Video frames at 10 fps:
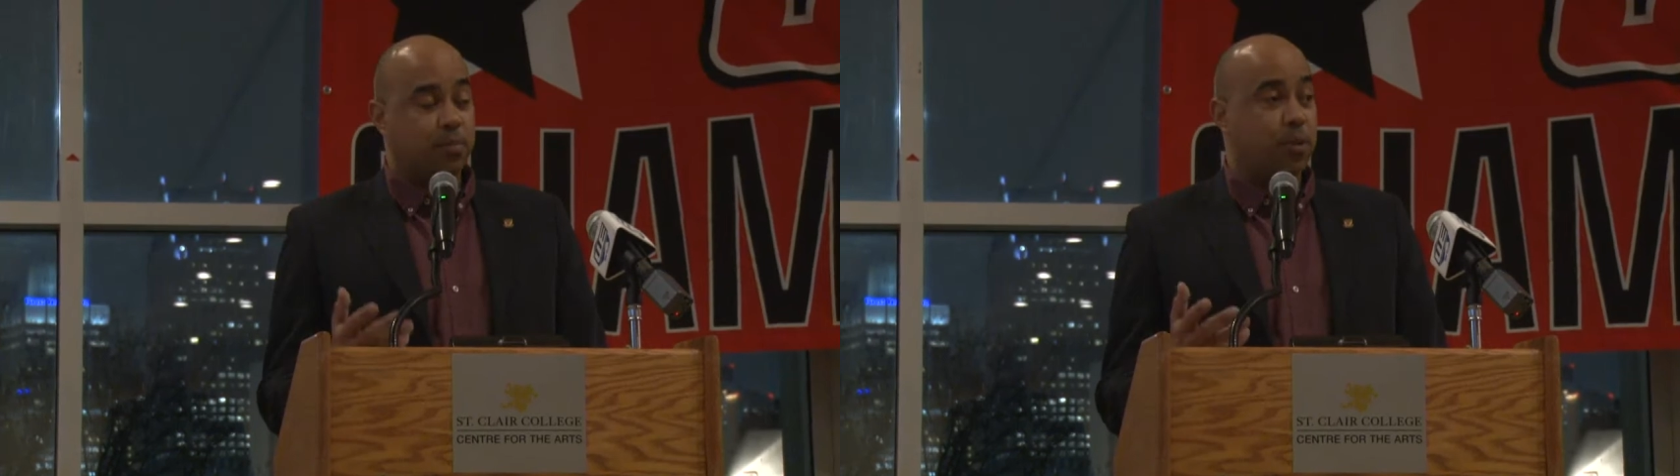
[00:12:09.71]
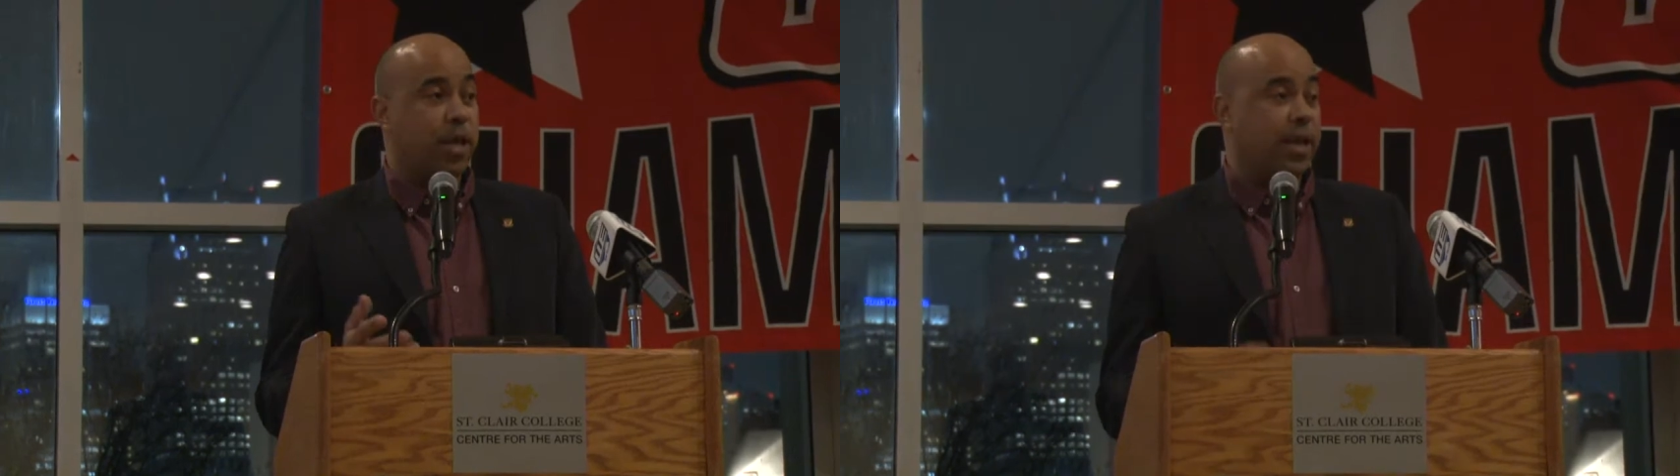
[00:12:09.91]

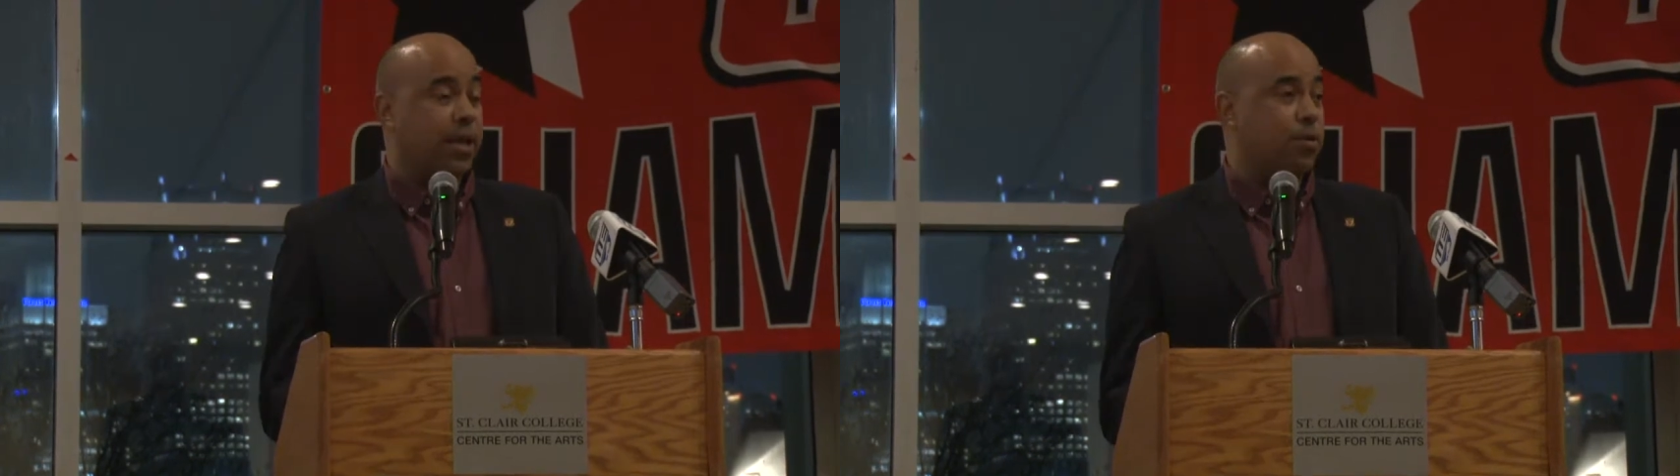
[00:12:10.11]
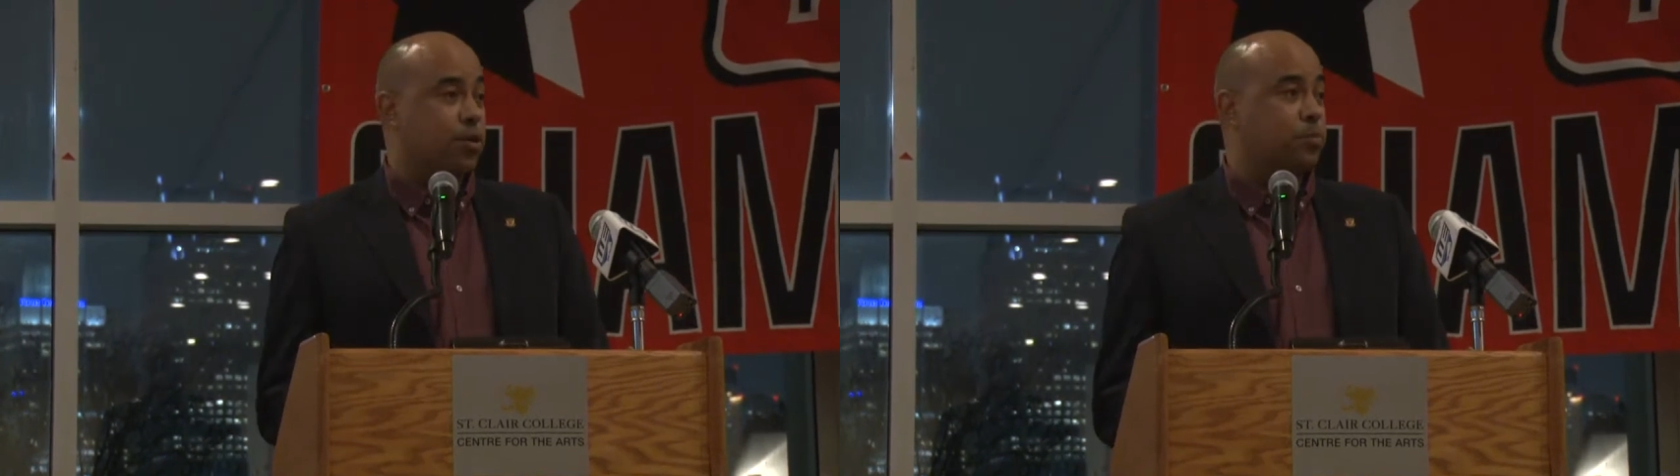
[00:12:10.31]
playing
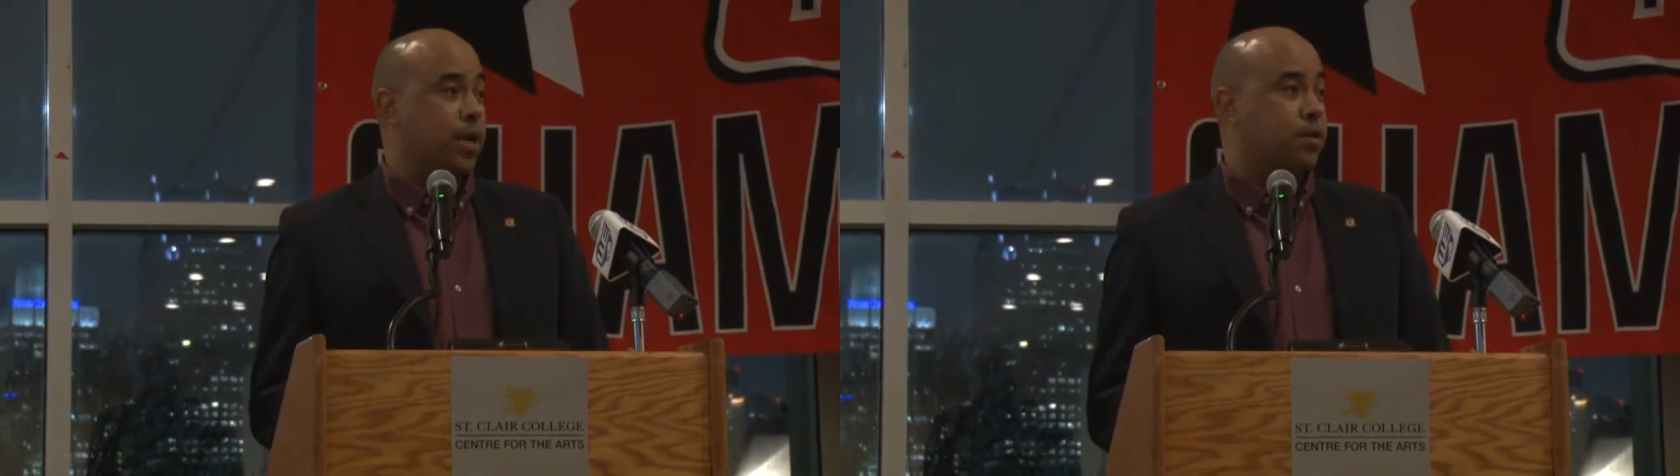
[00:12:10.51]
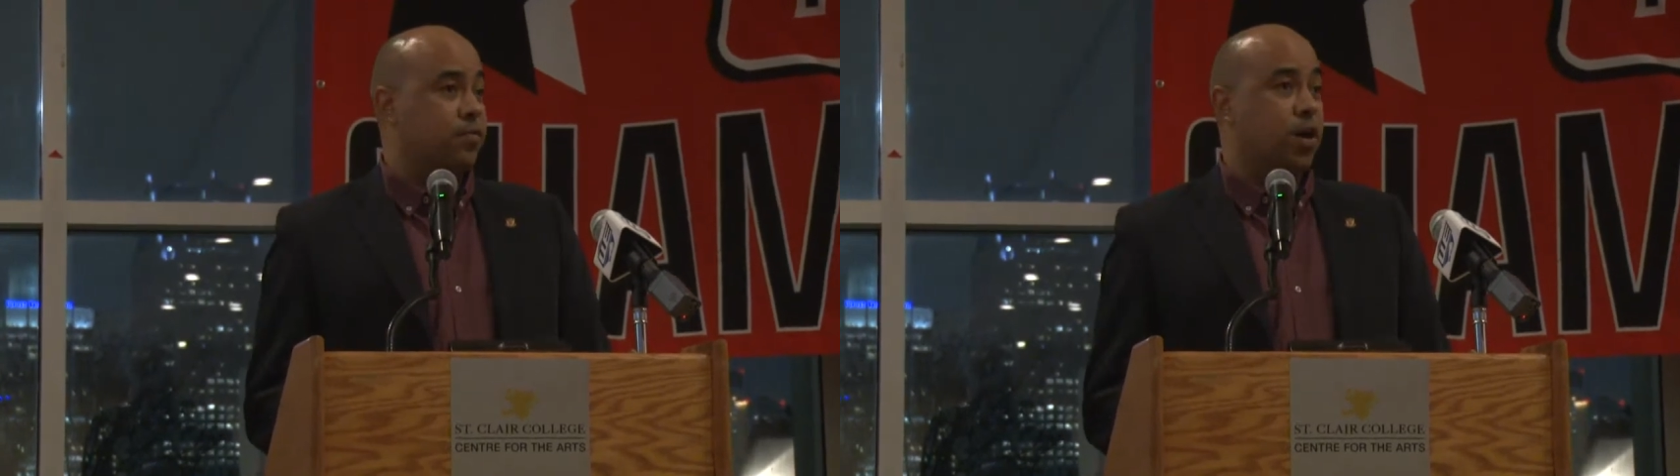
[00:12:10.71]
at your
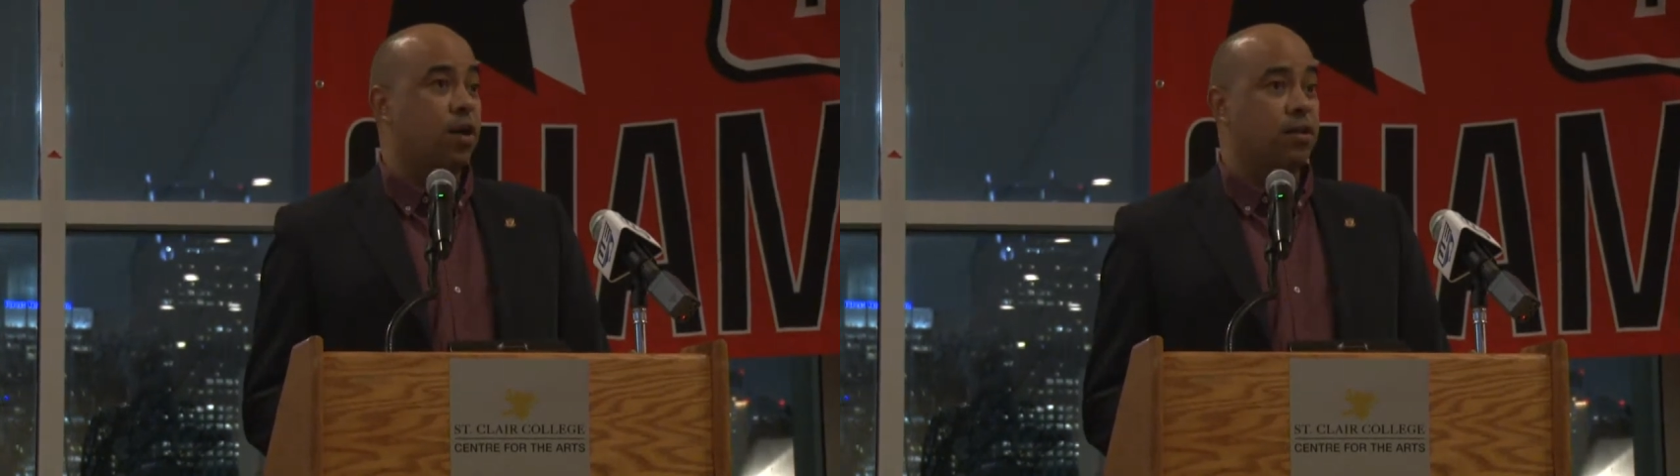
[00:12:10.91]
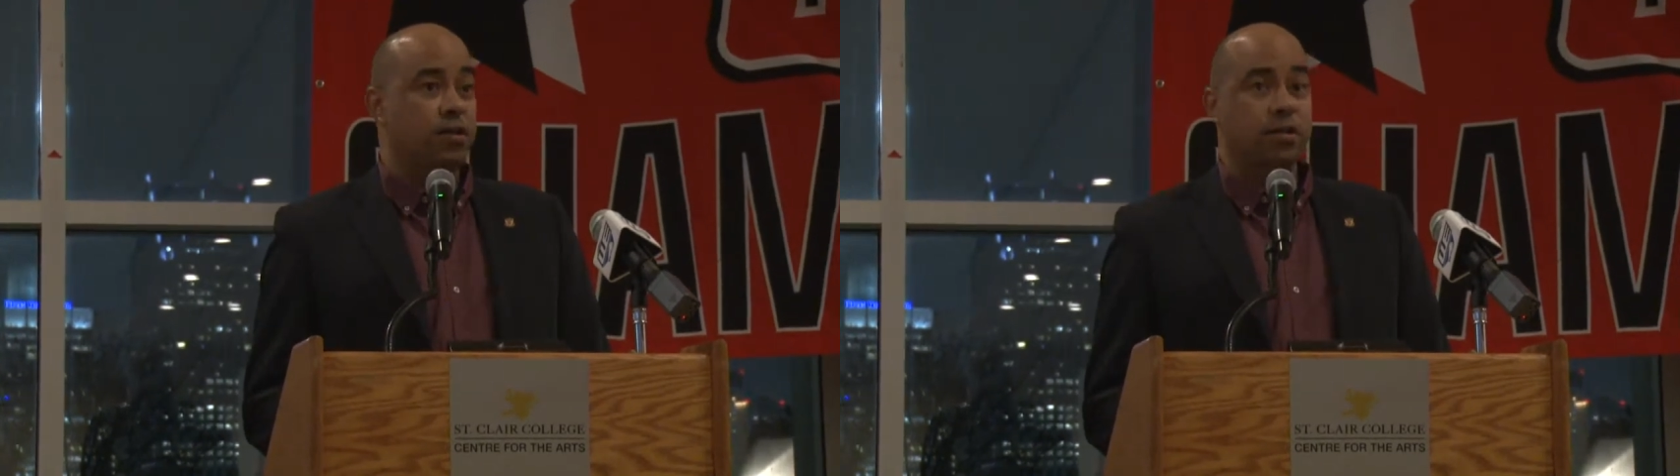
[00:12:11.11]
respective
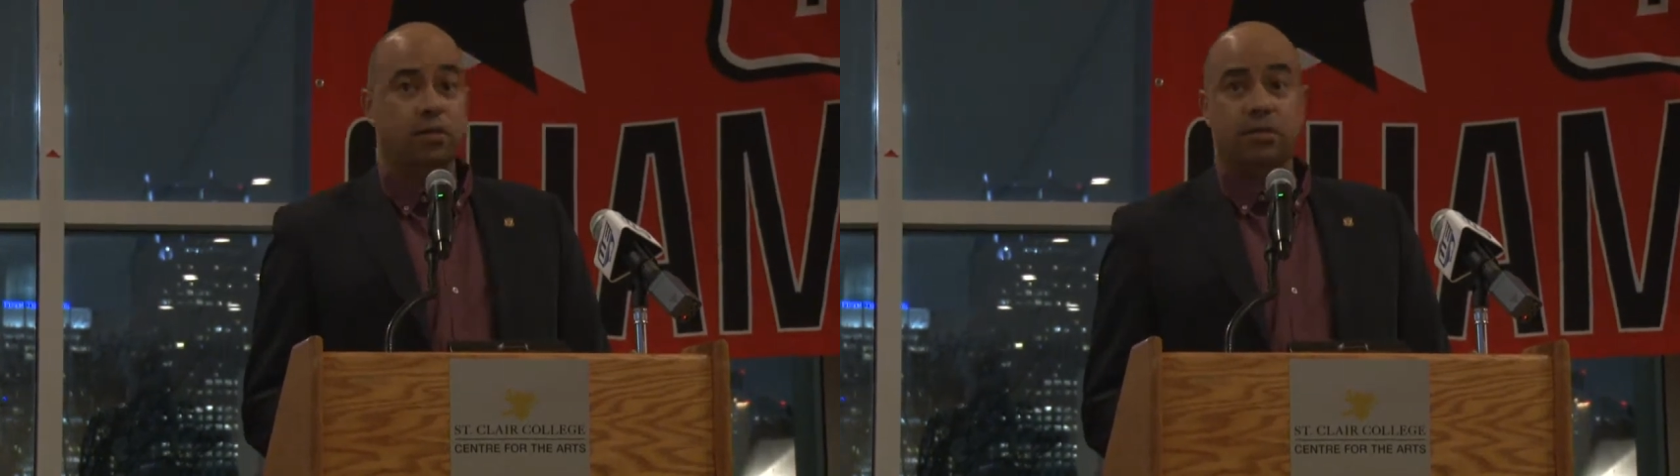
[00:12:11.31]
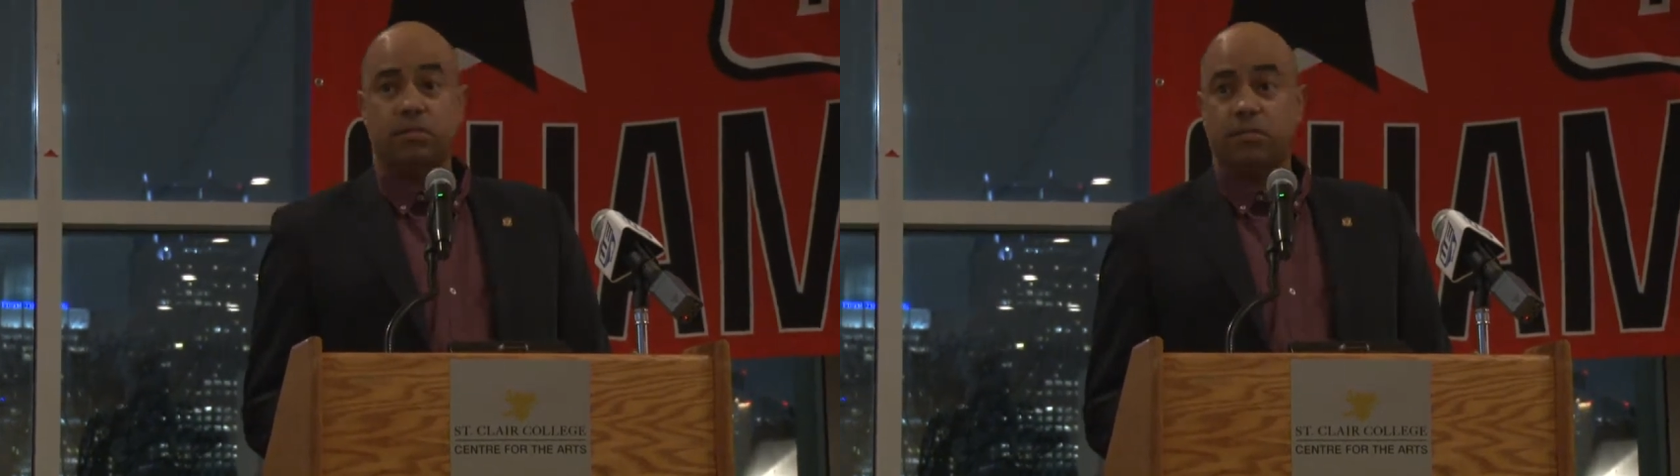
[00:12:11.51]
colleges?